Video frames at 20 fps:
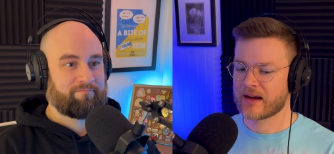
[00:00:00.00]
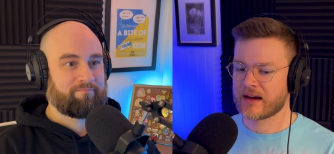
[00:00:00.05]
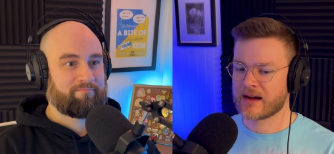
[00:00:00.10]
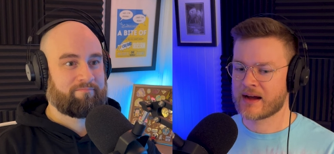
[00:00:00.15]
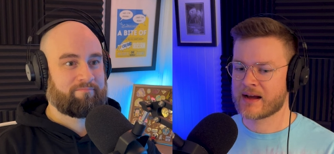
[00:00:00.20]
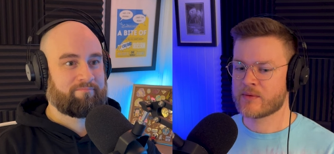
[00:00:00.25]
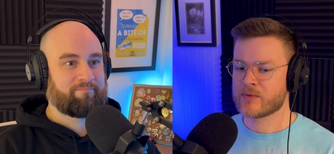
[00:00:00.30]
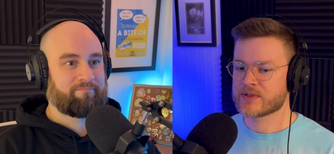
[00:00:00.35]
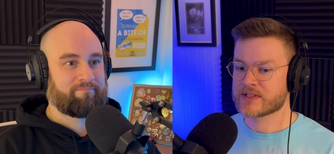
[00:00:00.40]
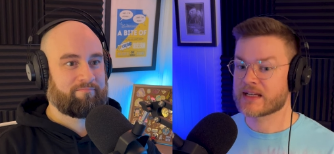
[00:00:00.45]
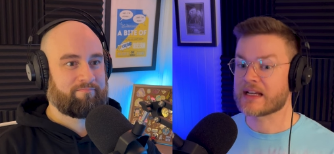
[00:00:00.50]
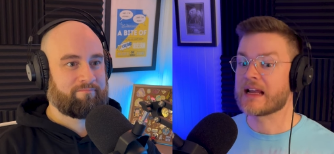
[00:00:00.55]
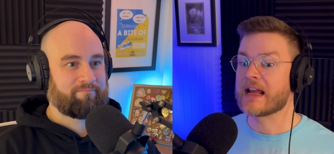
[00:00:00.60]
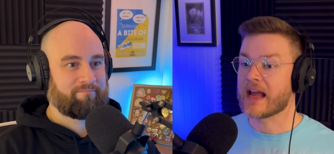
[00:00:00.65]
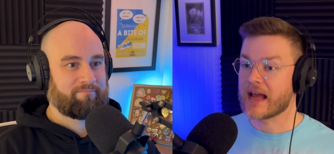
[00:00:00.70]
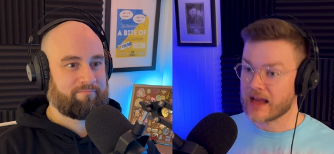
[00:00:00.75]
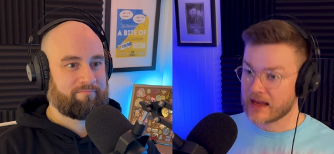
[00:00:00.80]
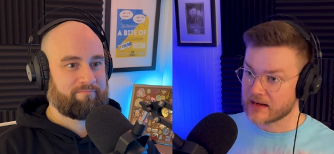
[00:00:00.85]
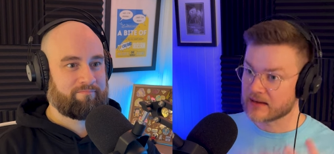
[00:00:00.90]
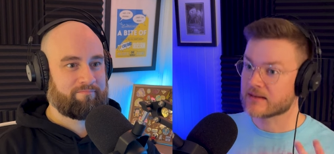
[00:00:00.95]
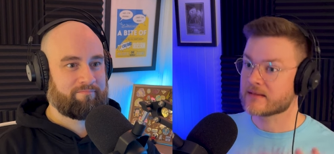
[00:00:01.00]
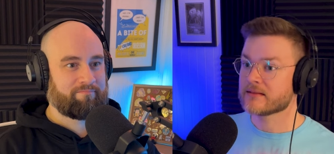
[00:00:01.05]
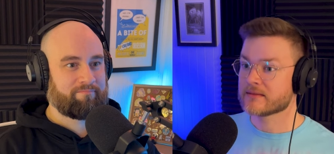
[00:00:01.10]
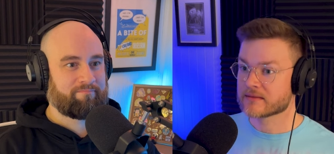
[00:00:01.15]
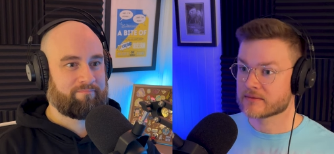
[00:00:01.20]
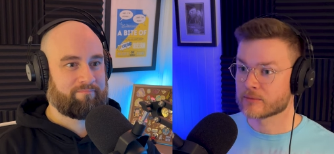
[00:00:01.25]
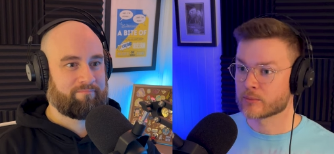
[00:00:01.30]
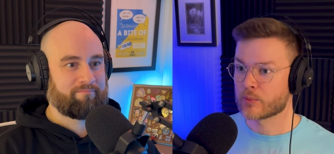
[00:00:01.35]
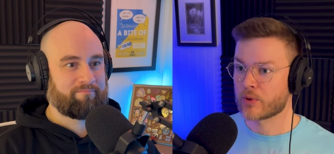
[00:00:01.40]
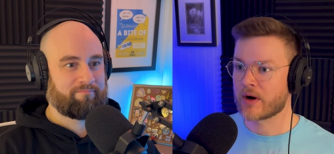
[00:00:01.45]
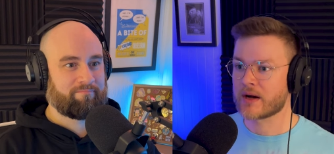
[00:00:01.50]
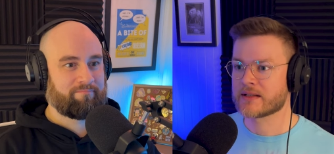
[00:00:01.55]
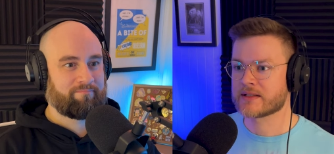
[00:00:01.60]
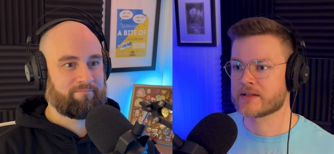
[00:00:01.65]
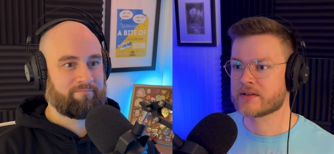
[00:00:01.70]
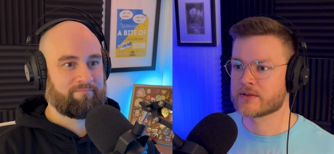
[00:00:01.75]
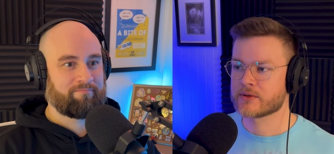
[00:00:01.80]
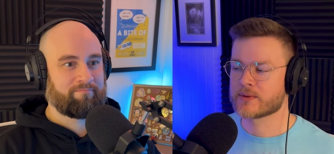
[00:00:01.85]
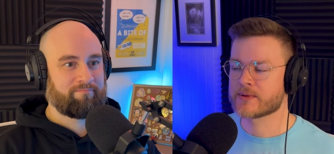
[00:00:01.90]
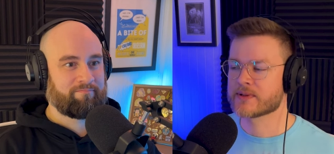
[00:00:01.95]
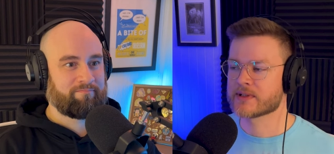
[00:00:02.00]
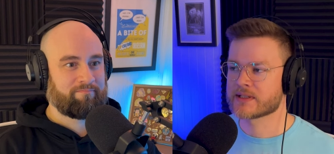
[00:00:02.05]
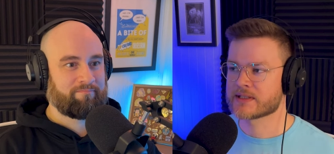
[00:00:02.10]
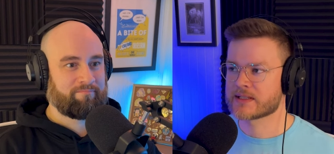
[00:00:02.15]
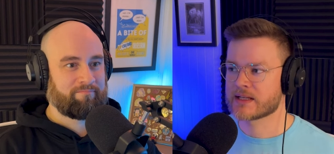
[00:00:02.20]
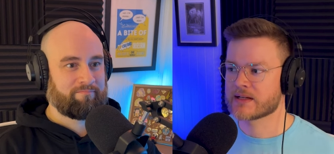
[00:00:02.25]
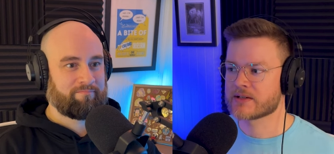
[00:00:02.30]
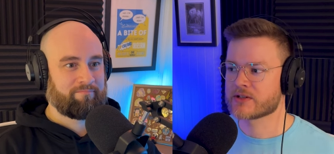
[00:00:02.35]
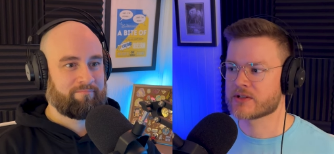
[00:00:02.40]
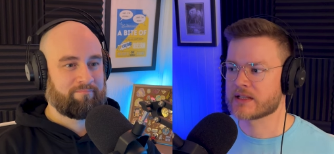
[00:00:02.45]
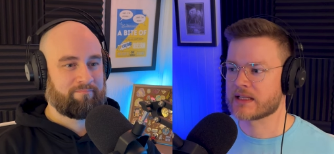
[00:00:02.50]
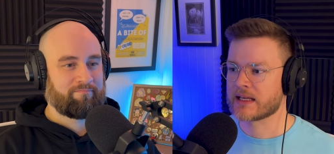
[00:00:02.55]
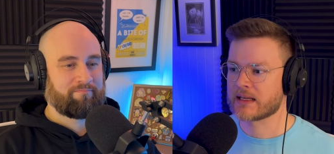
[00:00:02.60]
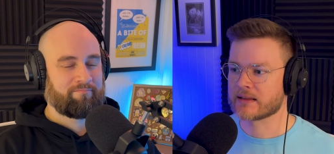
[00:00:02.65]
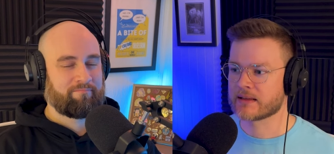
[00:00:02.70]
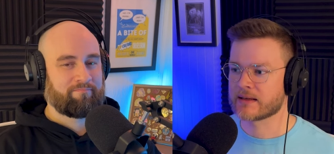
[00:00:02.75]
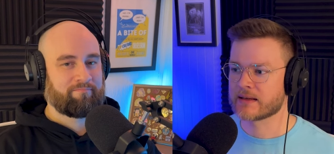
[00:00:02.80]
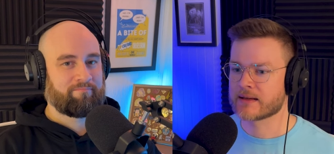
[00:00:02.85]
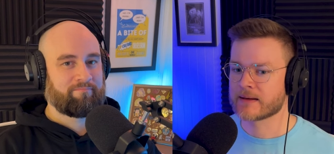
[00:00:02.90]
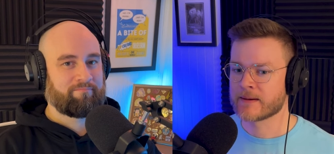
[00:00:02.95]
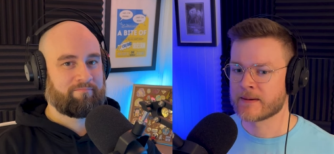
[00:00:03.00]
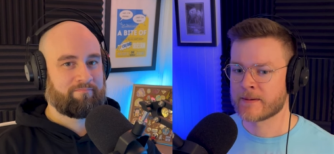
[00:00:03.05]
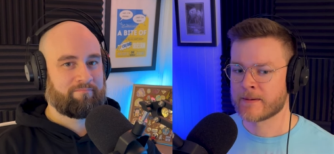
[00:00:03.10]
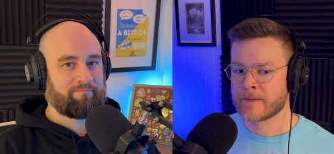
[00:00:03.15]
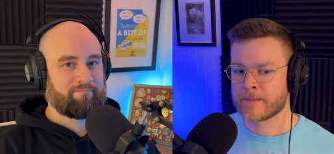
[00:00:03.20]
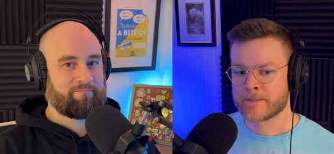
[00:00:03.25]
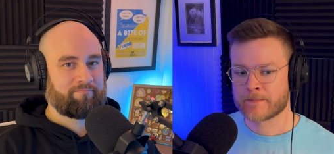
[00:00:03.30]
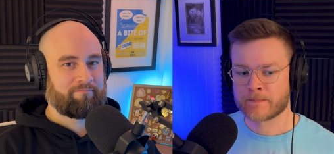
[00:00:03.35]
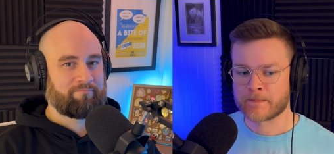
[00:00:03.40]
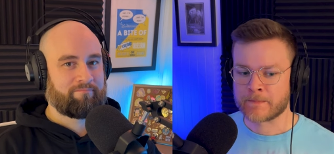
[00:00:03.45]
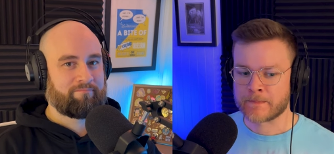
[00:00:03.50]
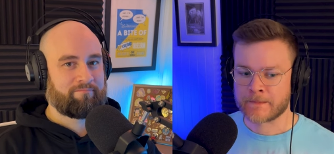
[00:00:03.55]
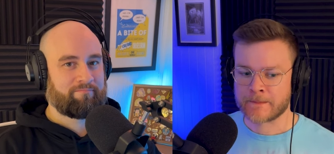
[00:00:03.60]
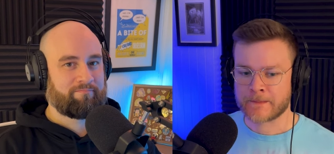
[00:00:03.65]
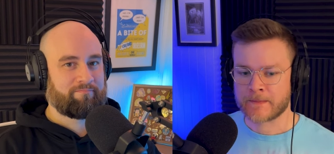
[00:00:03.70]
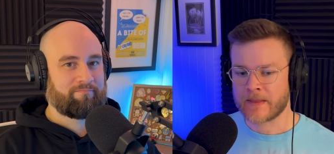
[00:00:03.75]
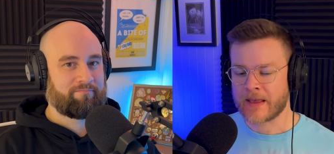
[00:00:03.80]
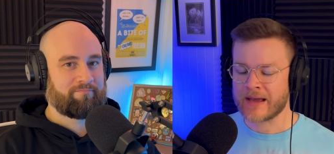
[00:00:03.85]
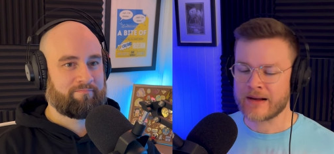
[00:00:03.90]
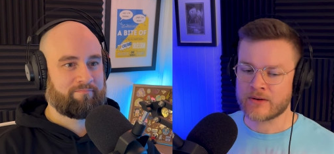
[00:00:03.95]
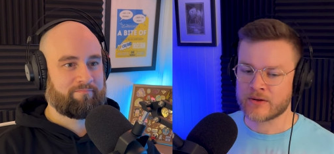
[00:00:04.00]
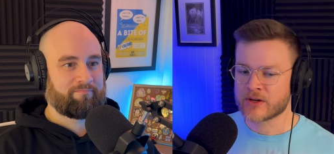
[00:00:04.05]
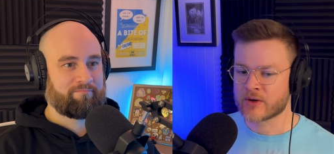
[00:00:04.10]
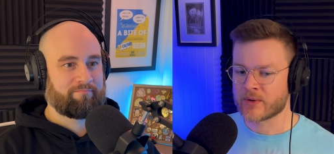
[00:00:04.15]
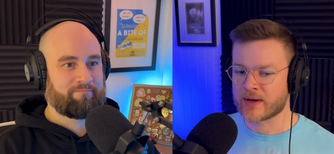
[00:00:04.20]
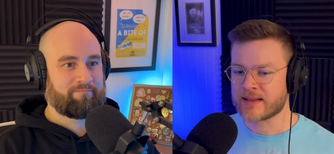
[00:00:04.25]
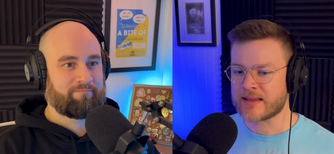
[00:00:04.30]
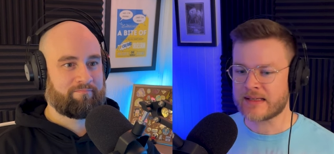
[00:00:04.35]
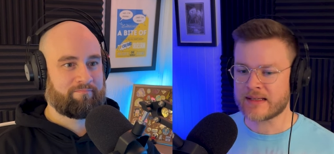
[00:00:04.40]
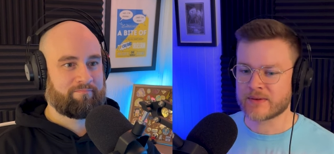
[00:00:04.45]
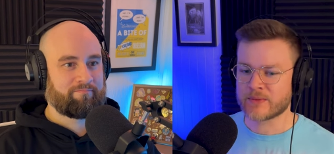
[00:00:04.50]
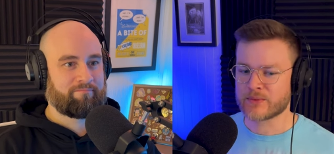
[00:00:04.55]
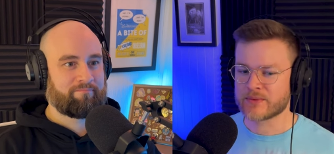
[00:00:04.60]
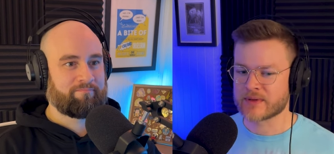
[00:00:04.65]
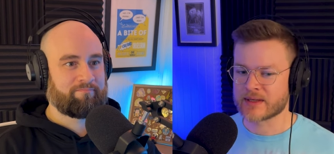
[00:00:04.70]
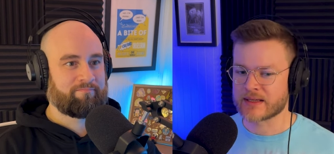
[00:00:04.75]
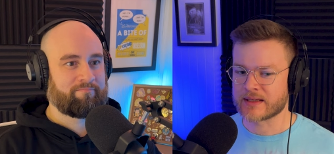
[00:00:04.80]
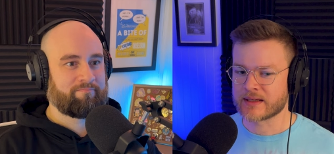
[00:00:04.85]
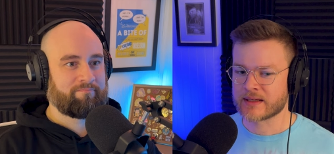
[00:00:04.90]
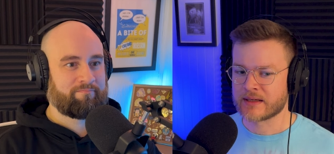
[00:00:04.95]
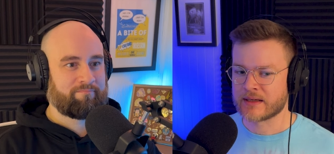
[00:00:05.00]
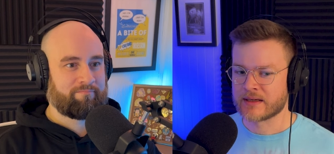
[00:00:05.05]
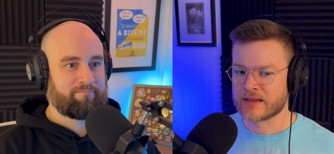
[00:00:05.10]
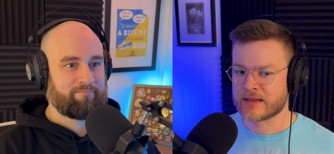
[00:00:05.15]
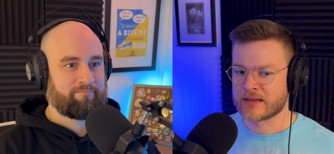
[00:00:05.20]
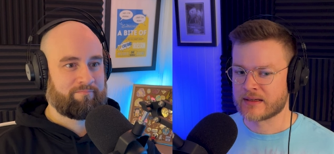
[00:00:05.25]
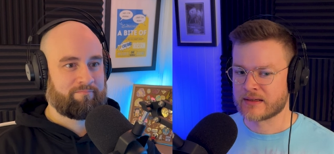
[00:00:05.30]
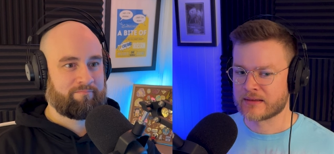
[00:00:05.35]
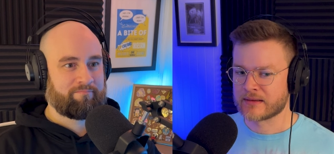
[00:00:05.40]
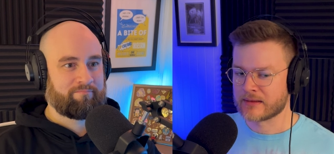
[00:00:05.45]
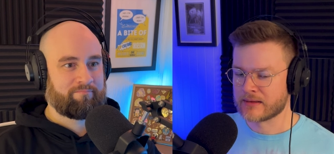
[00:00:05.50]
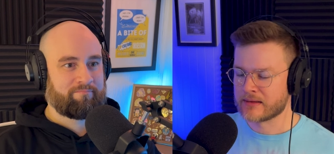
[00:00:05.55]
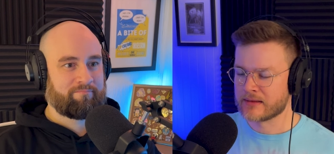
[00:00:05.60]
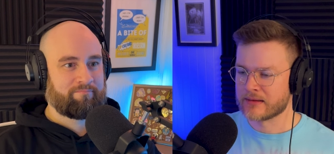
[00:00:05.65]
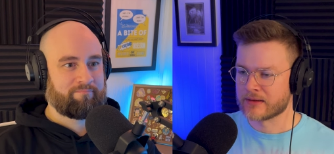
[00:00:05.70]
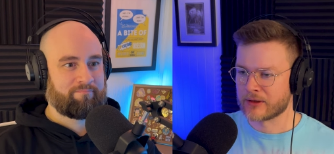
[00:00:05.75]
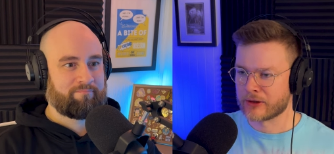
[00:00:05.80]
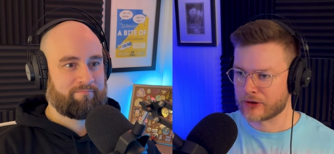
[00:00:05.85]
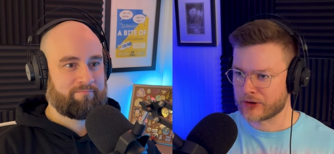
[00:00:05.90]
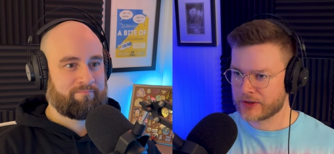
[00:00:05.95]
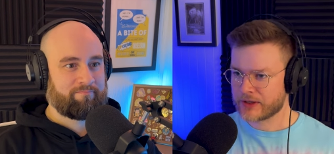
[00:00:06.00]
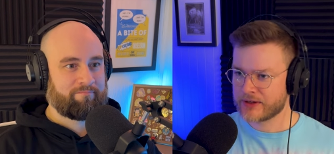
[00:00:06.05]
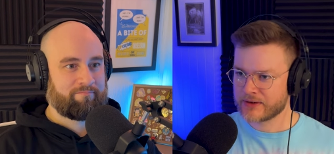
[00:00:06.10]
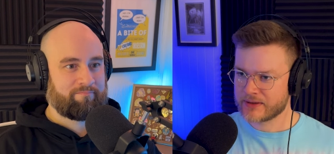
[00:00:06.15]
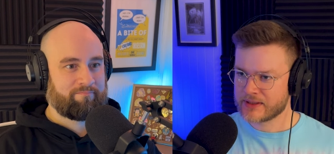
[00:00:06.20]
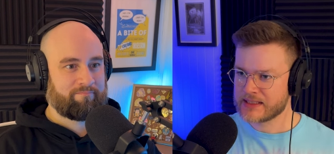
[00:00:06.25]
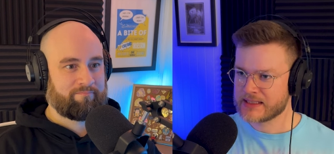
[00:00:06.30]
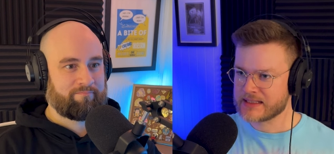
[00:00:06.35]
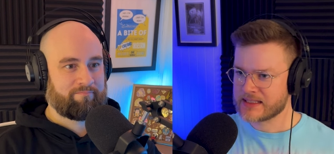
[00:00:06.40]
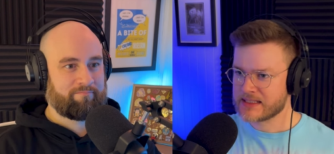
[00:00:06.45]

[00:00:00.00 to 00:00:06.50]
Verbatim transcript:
Speaker 1: I was again brought to the realization that, like, I don't know, I think like the Hercules